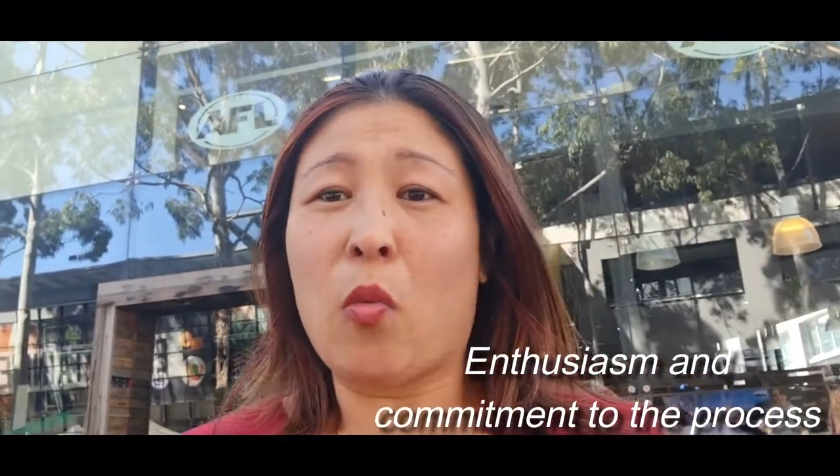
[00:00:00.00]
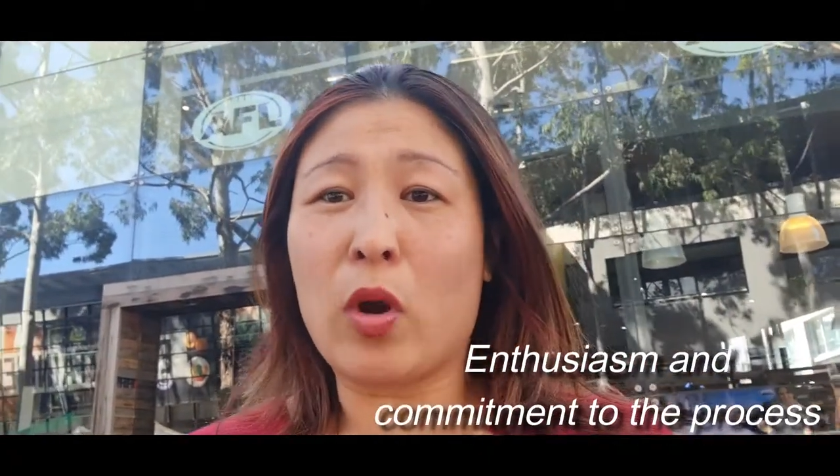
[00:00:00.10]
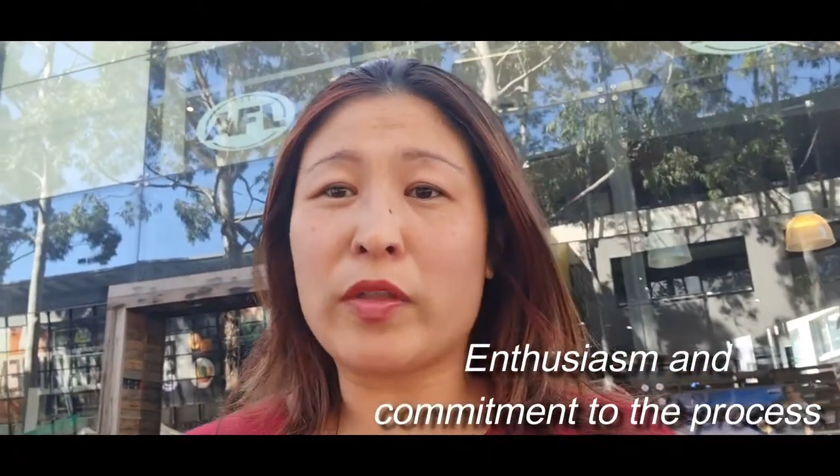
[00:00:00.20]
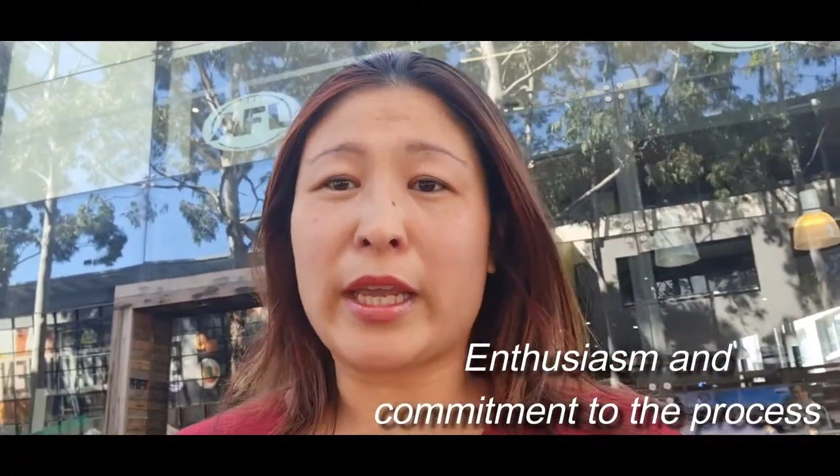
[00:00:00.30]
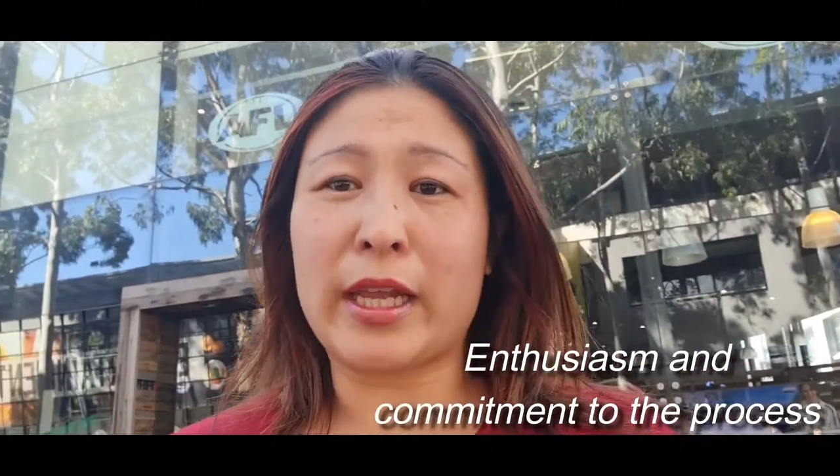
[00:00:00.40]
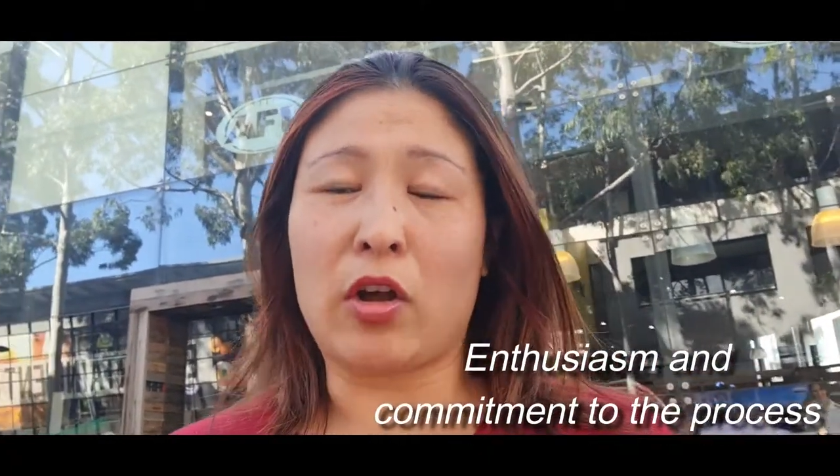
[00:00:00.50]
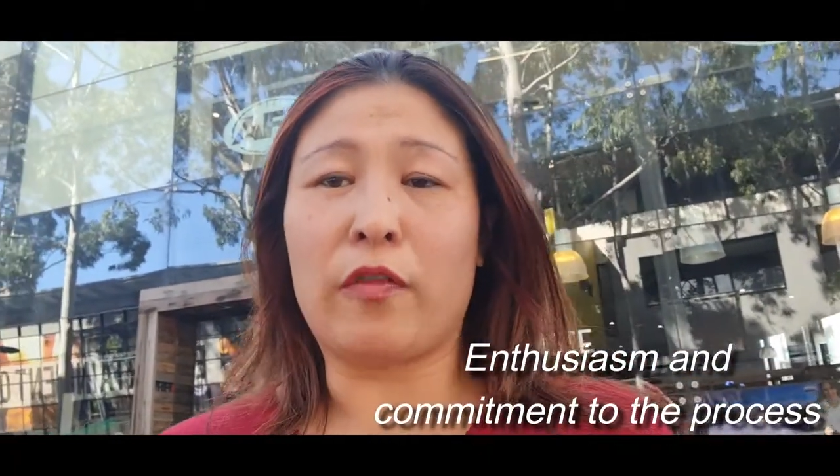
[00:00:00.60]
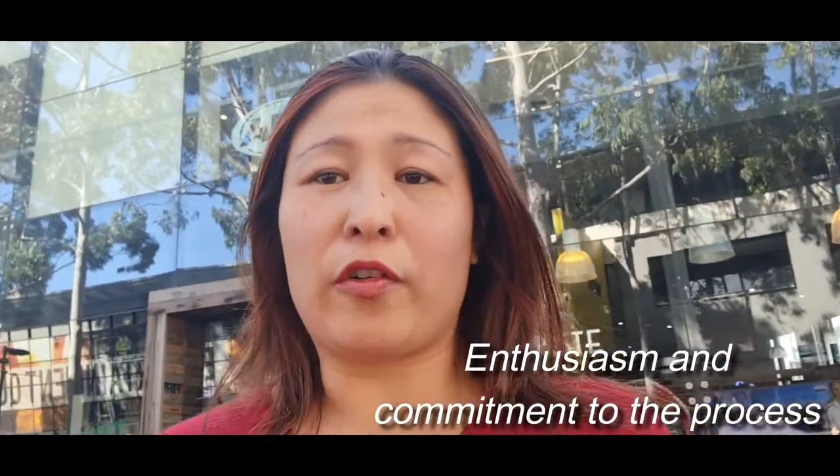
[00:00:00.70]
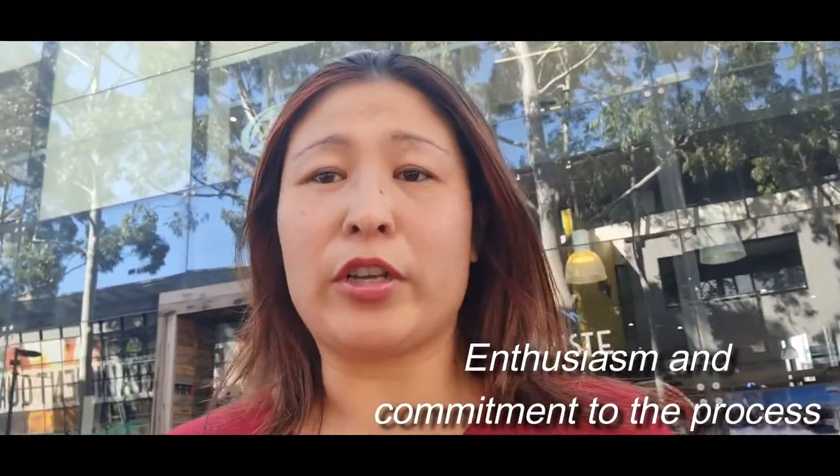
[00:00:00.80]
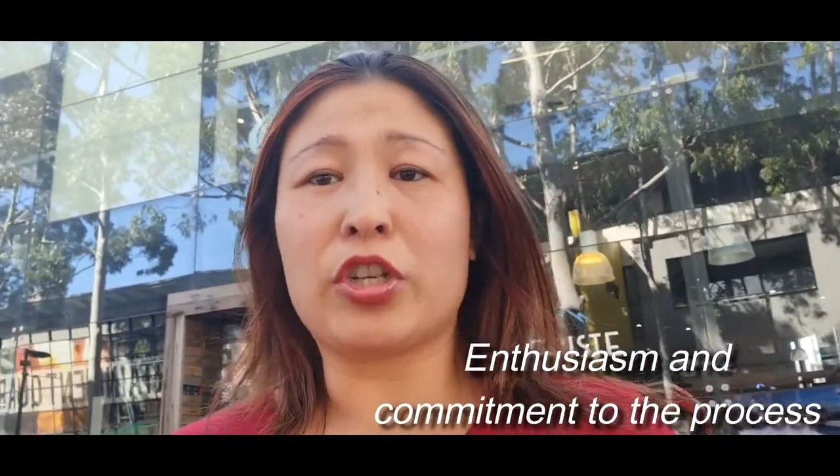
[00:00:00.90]
what they can
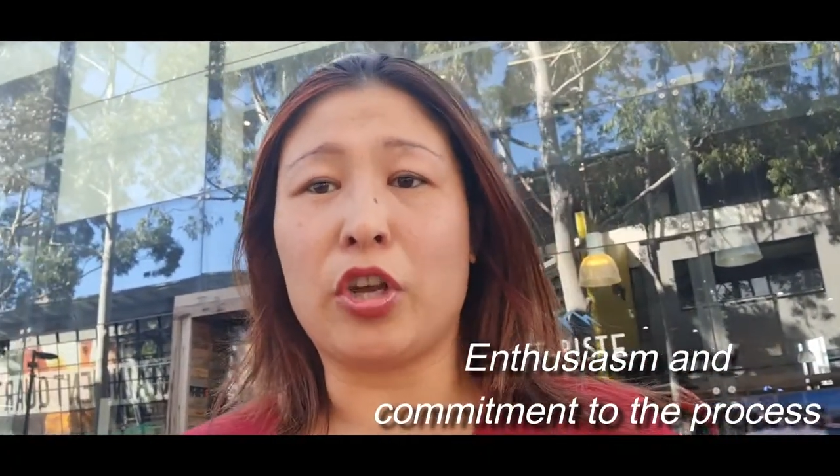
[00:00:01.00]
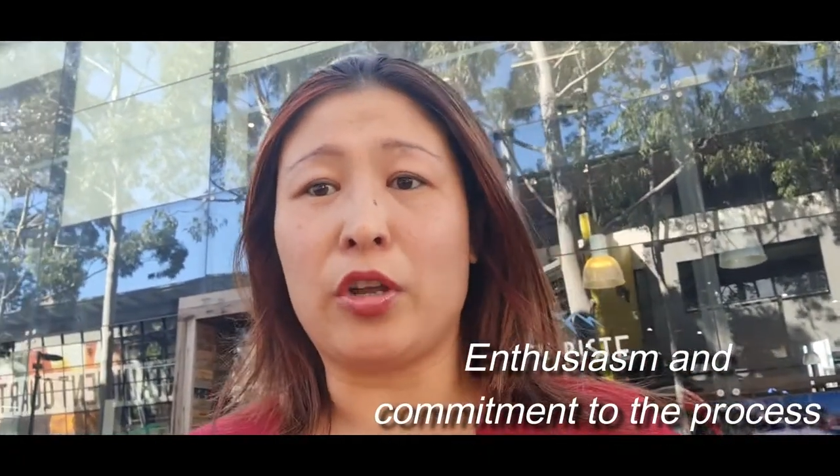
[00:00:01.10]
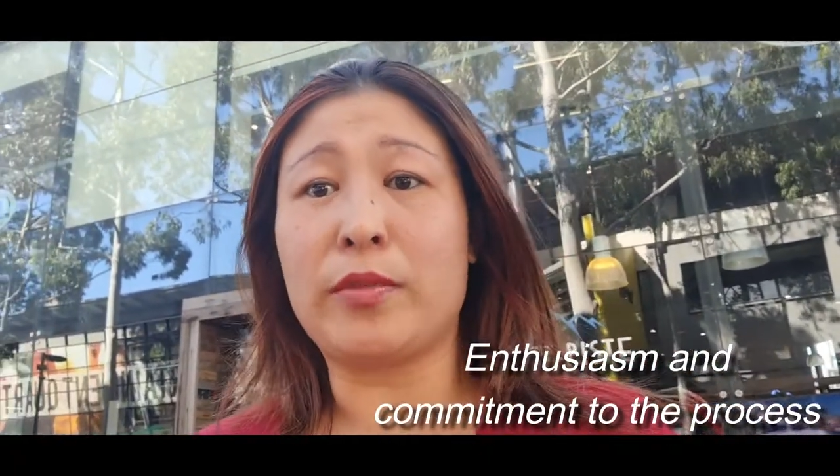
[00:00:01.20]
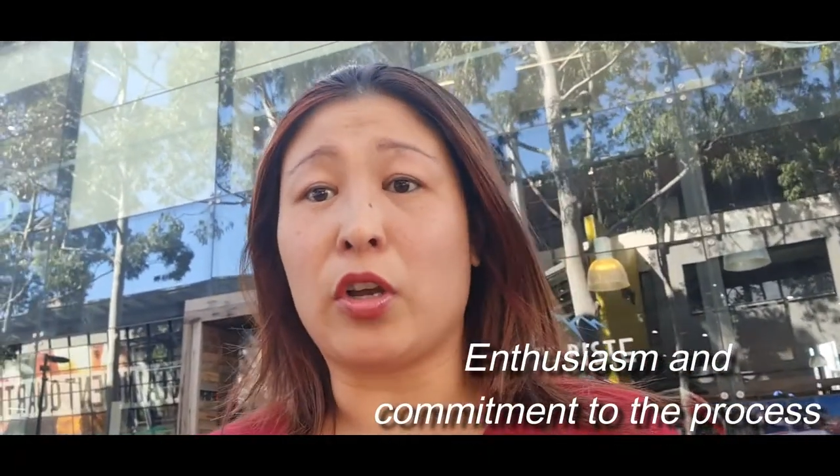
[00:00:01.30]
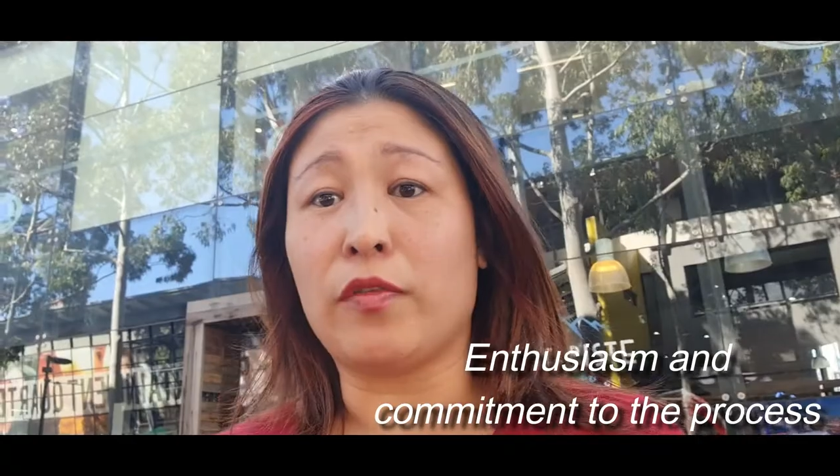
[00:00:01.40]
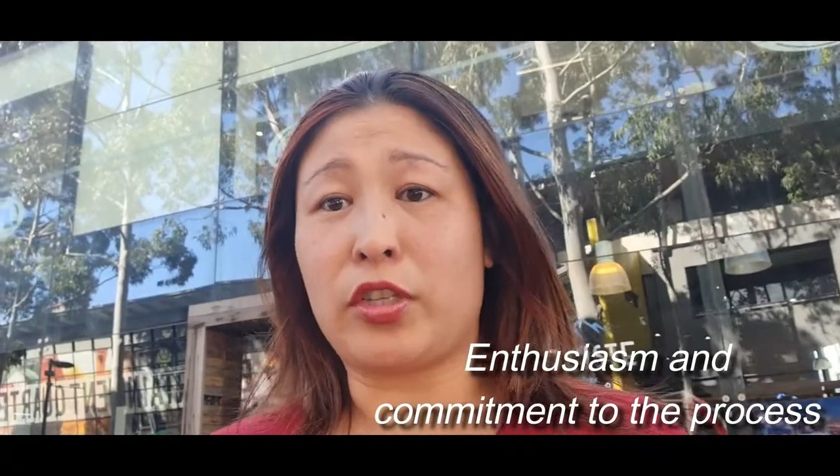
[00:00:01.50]
offer in terms of